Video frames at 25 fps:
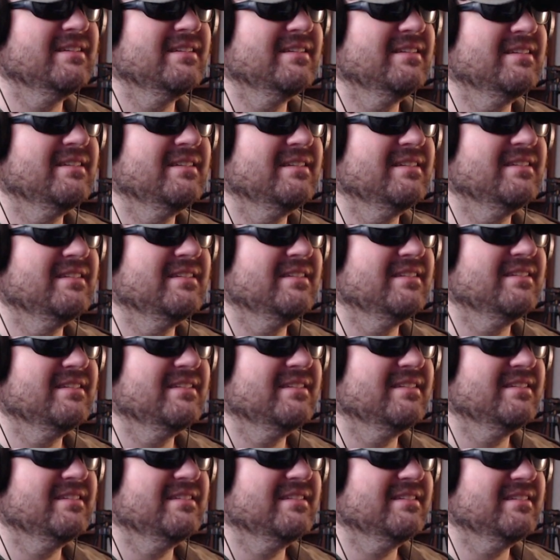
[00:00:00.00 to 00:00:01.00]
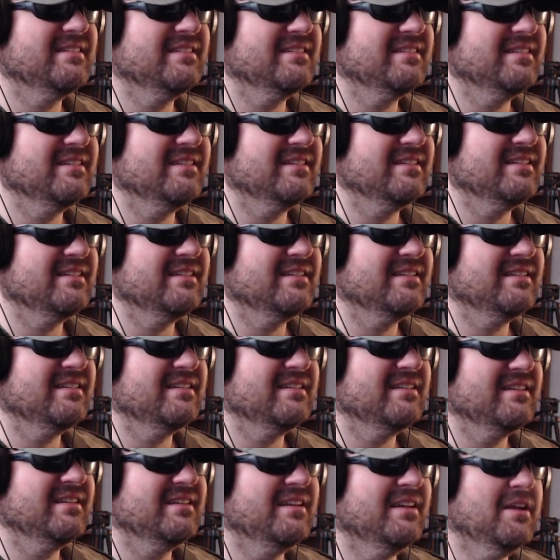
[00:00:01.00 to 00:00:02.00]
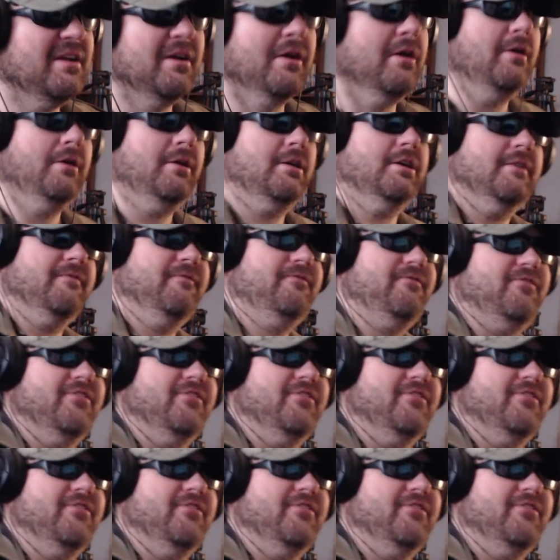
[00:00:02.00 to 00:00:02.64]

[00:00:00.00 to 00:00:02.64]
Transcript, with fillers: able to do this. Oh,